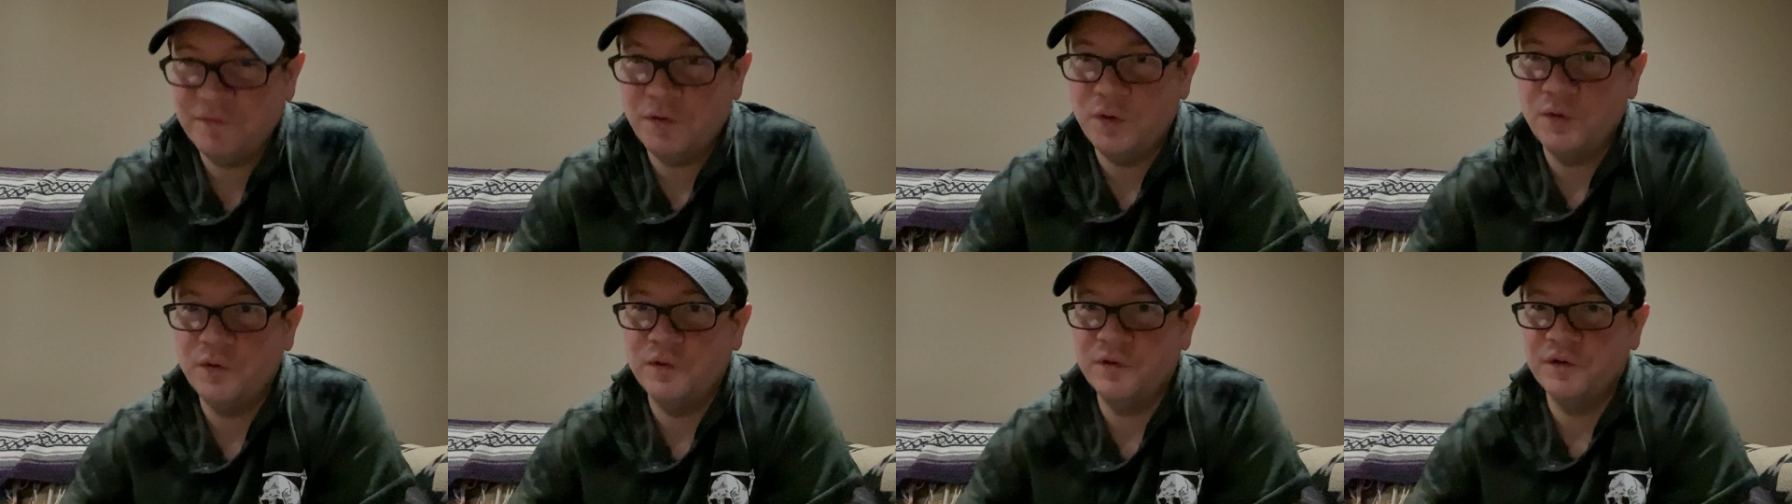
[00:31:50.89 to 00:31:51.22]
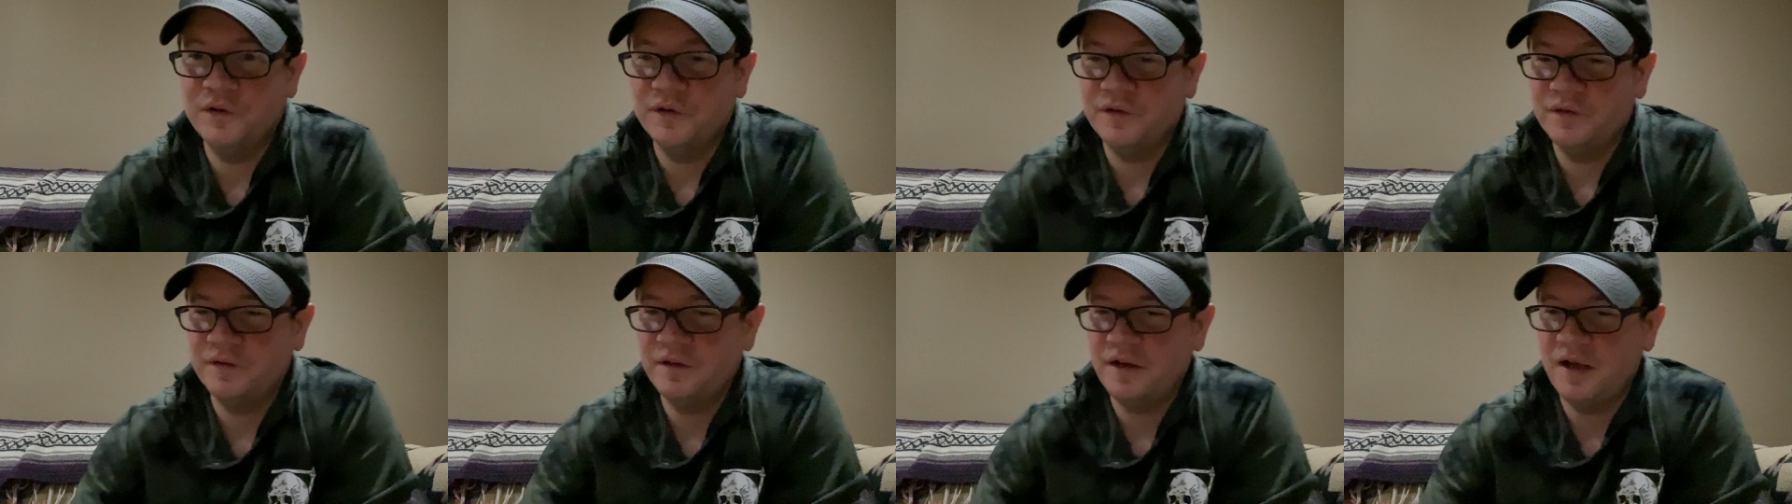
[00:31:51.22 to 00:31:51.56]

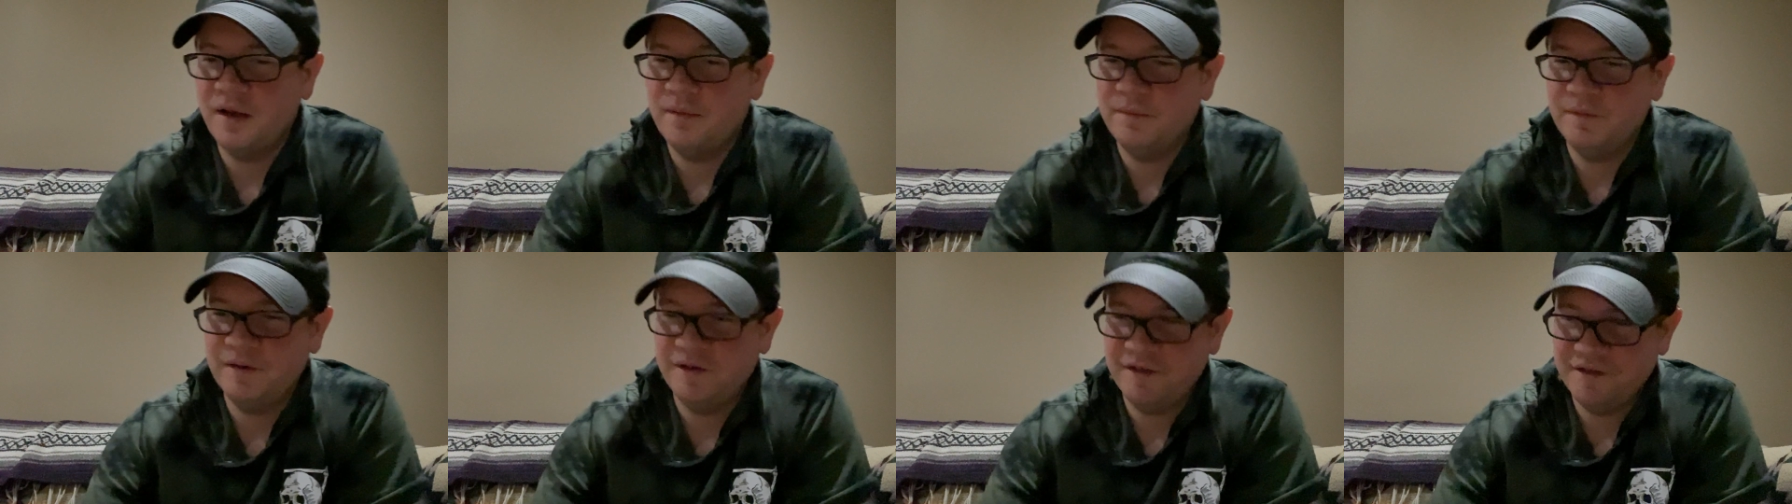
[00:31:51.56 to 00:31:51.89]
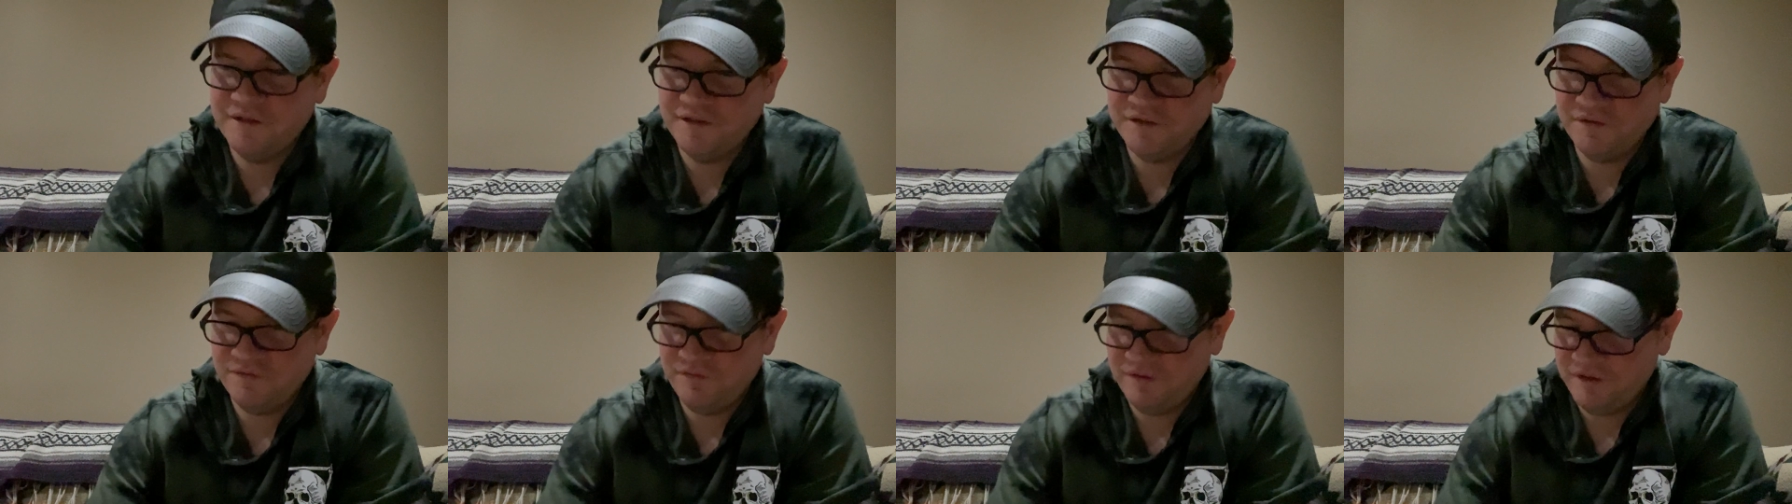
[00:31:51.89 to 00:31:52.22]
horror
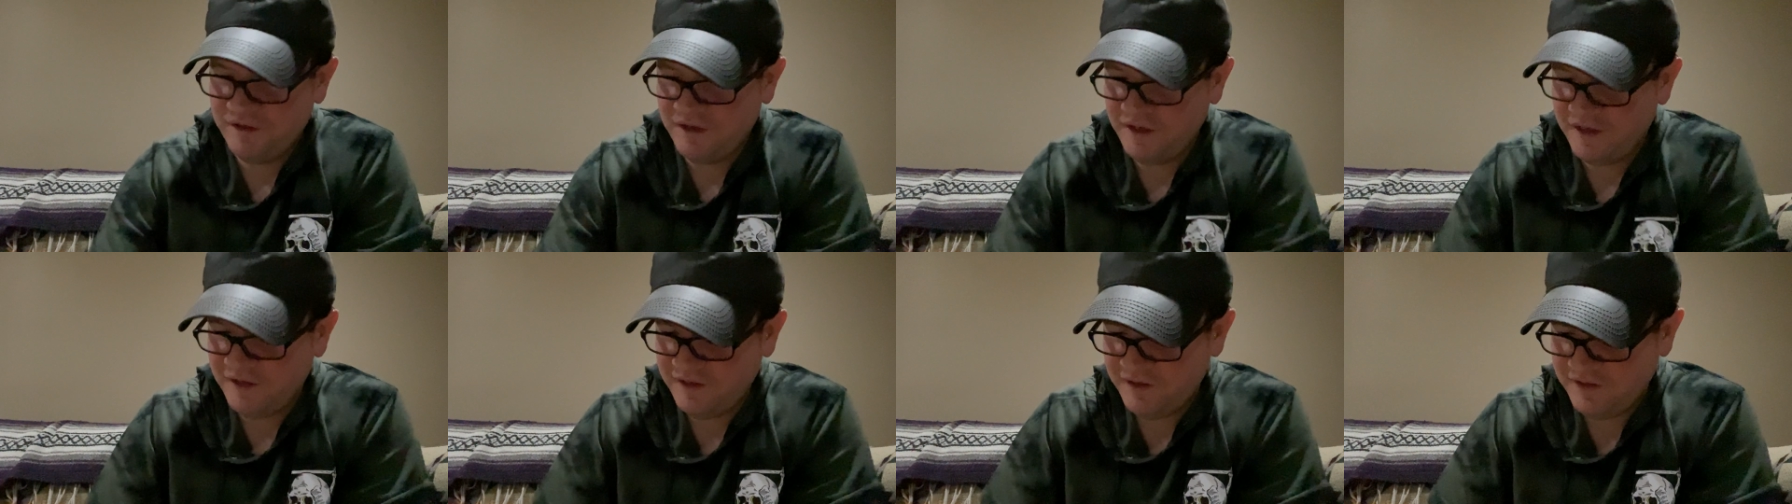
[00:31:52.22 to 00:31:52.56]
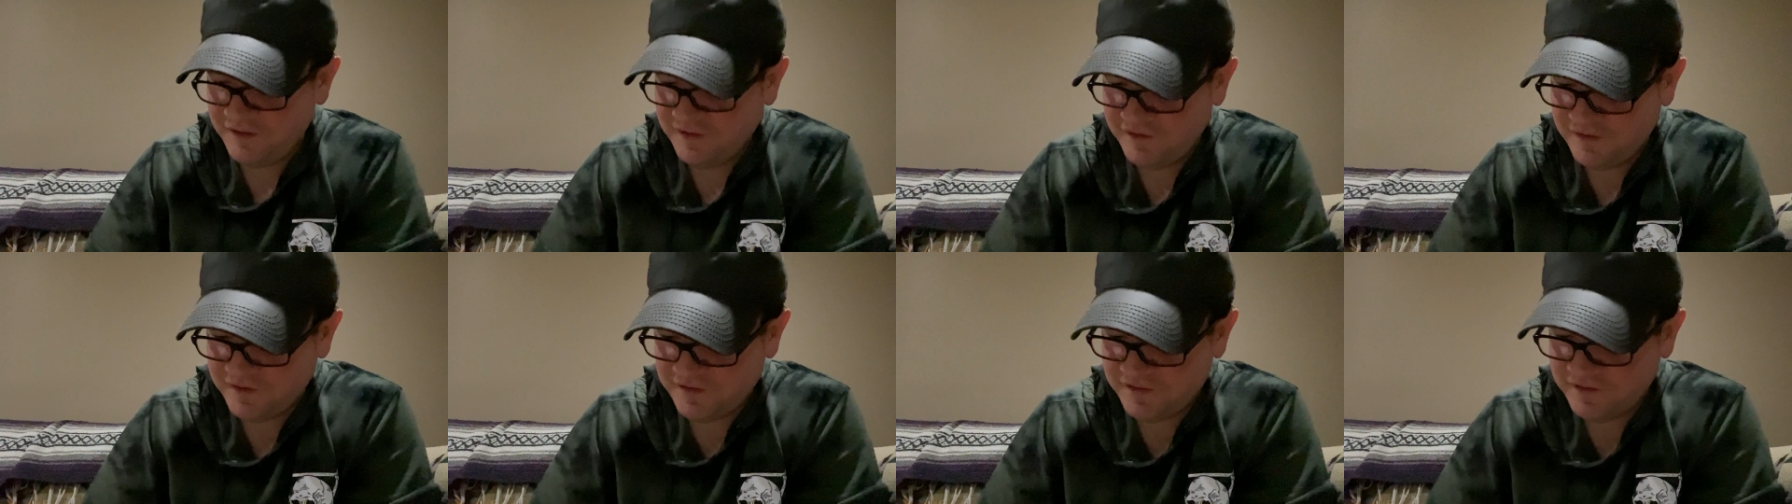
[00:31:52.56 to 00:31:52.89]
comedies of the
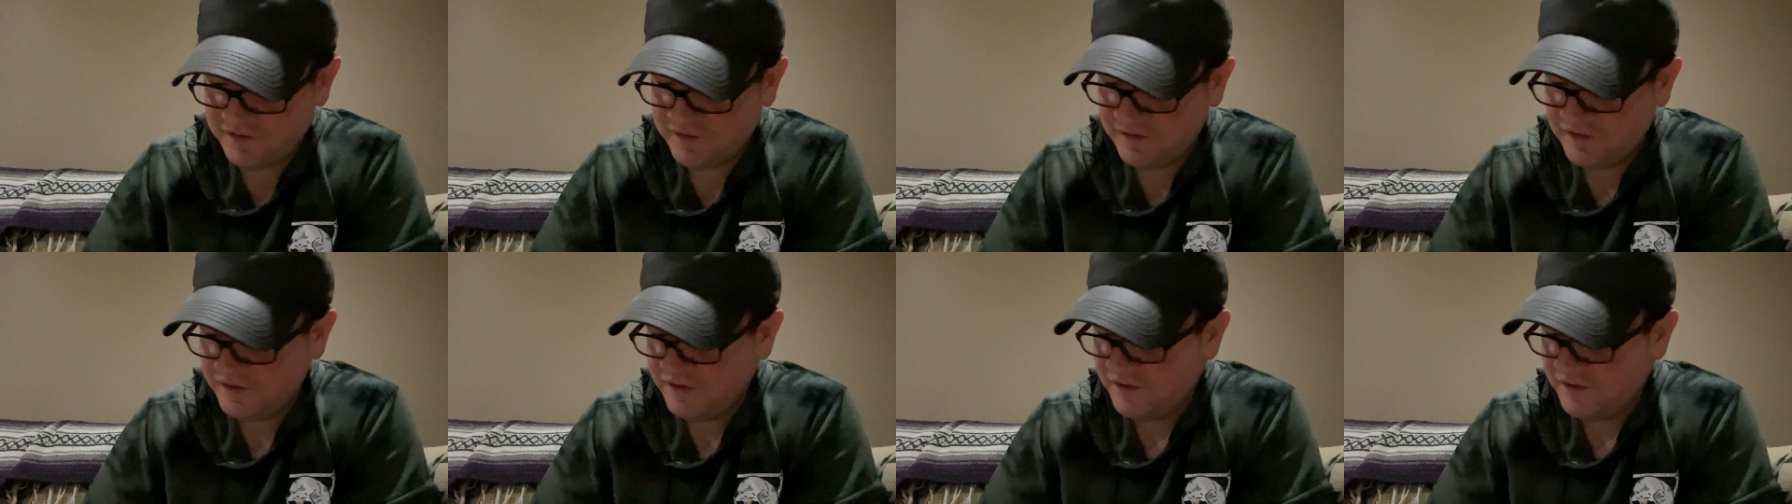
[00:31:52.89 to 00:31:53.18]
90s.